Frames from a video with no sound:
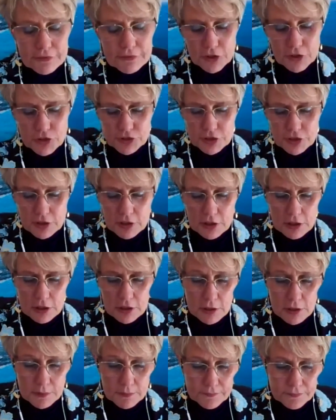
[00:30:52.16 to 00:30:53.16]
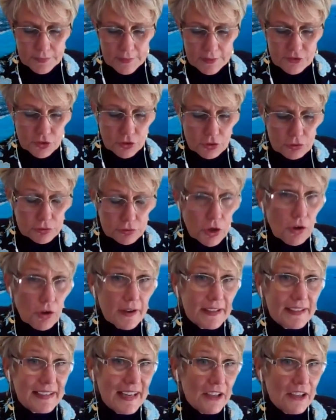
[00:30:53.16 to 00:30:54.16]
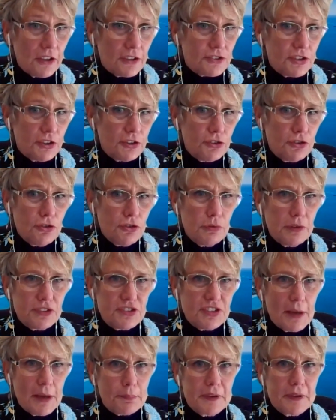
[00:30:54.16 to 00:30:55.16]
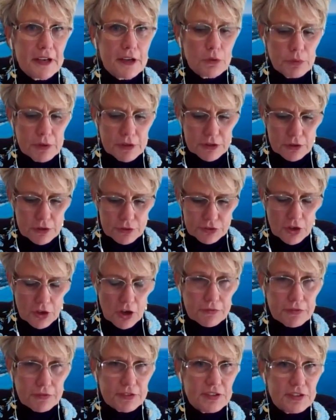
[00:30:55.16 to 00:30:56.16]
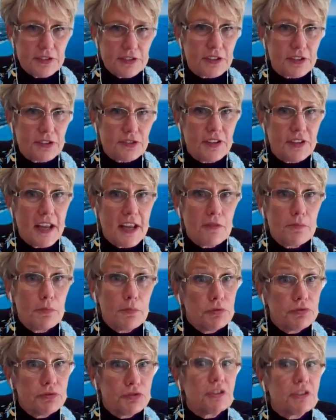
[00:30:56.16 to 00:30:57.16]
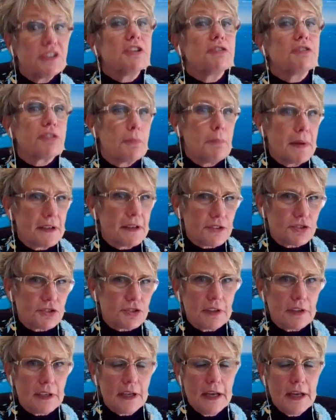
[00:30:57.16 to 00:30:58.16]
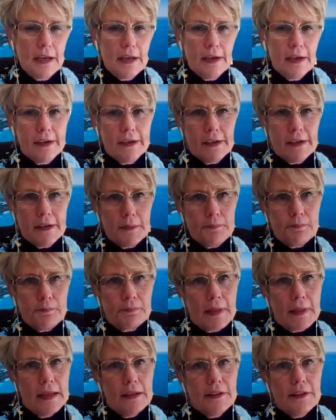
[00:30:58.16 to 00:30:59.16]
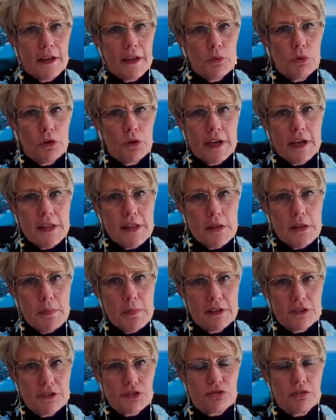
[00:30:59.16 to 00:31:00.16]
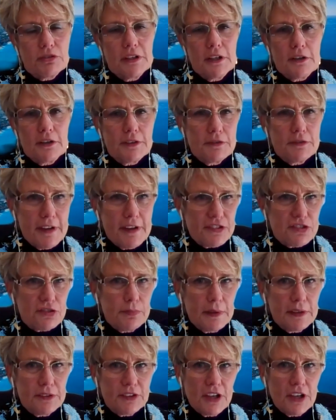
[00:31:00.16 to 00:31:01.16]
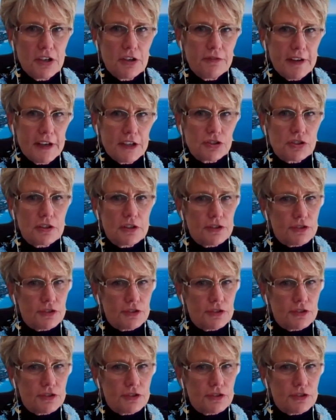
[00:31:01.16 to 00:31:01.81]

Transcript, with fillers: versa. Um, so no, I cannot tell you what's happening with those offices because they have moved to a different ministry. Um, they were in the Ministry of Investment, Innovation